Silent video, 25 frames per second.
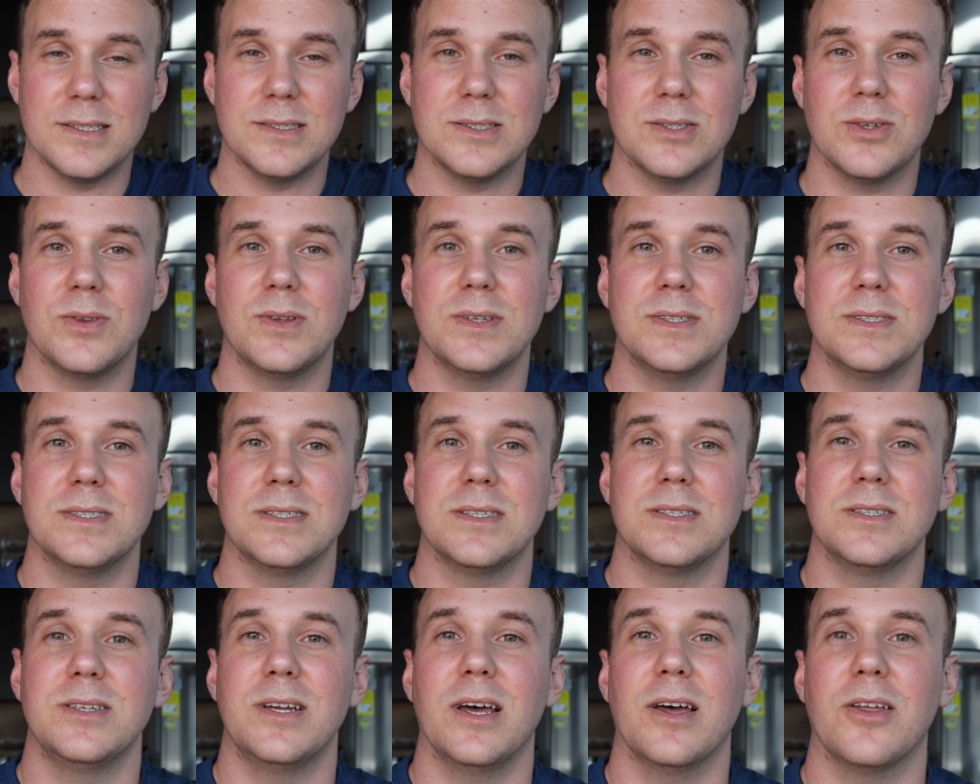So this is
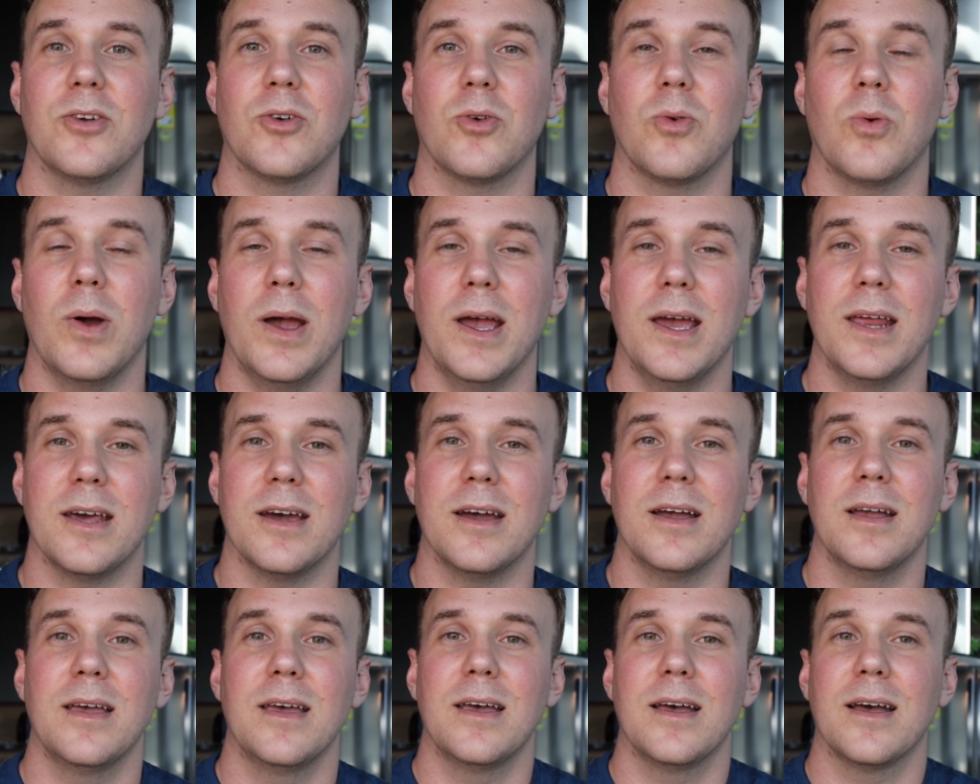another way to
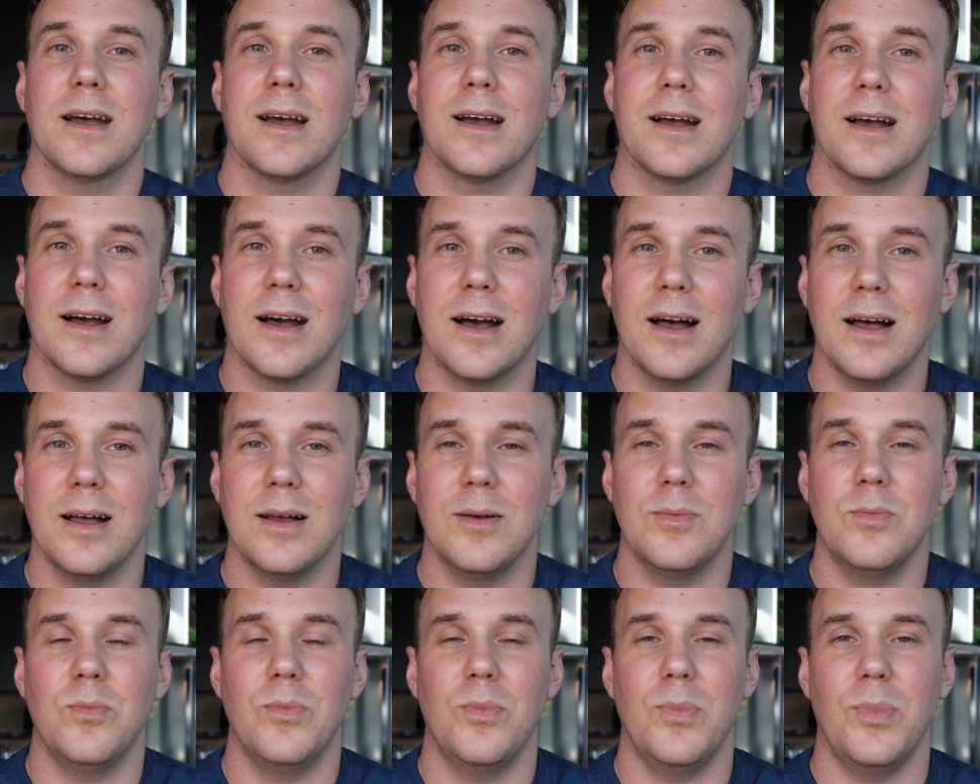
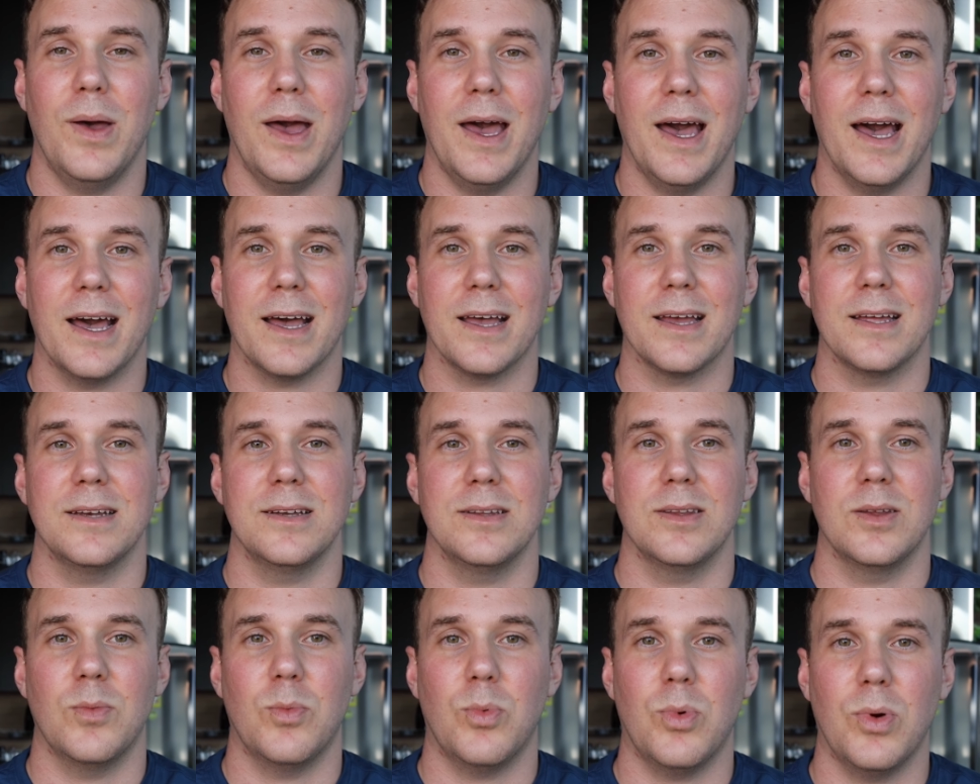come back into
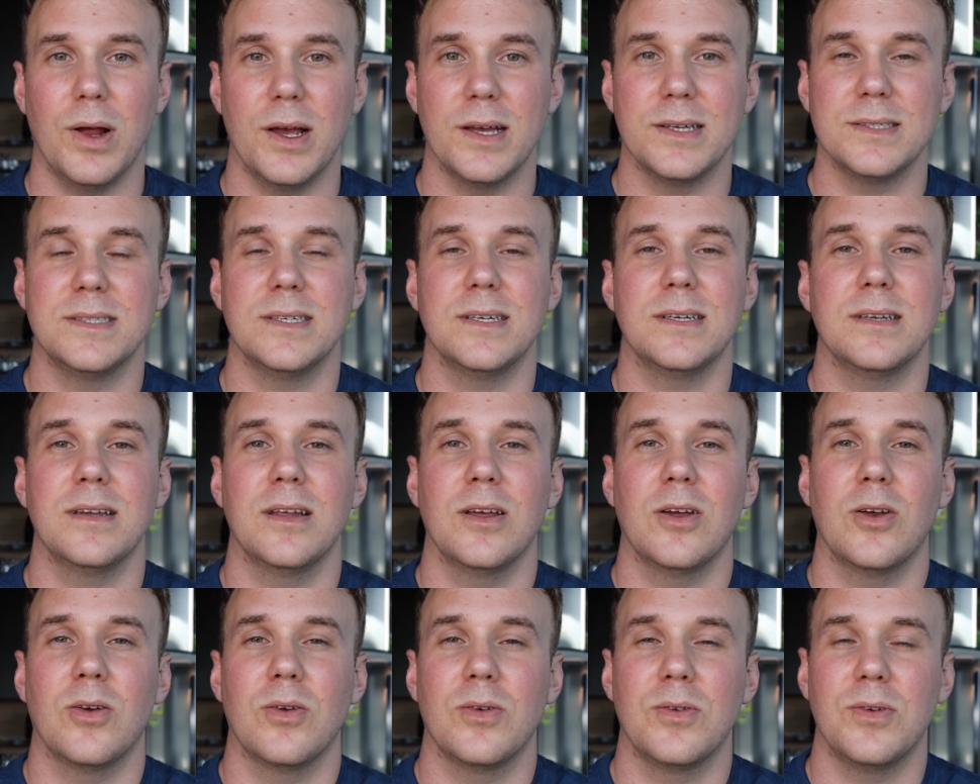the present,
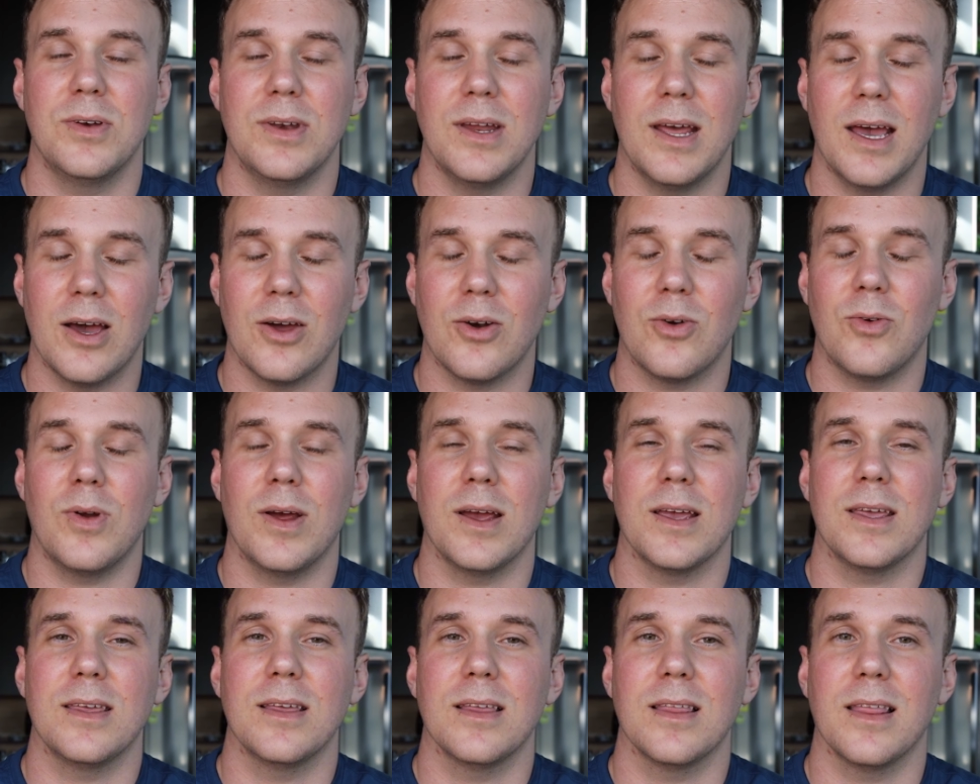
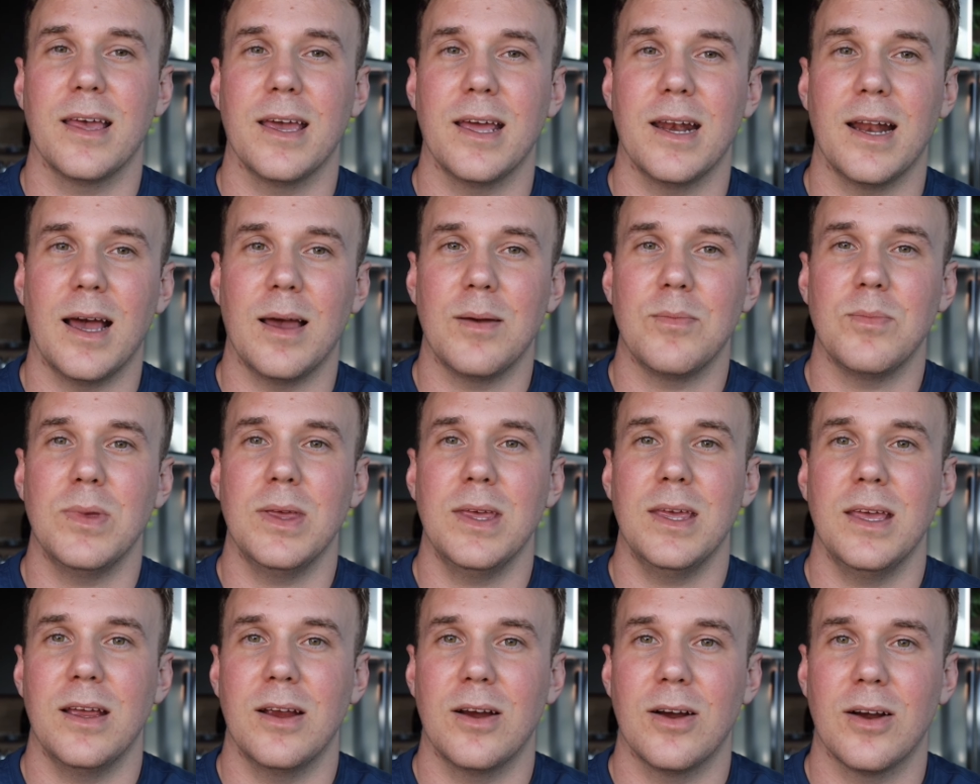down-regulate. I'm
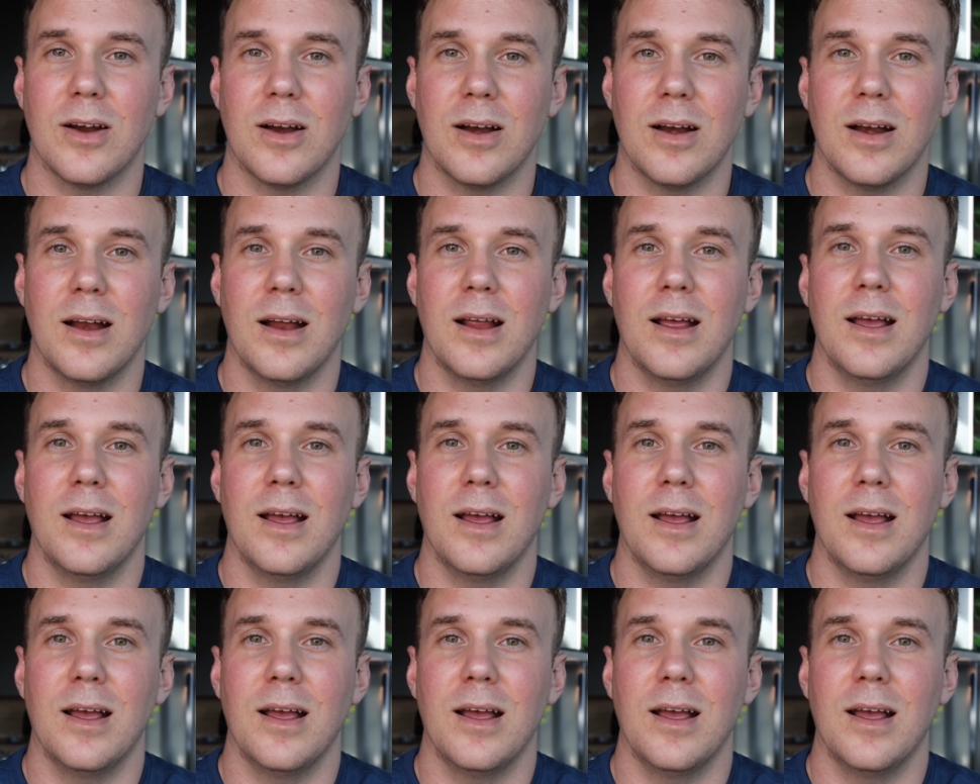here.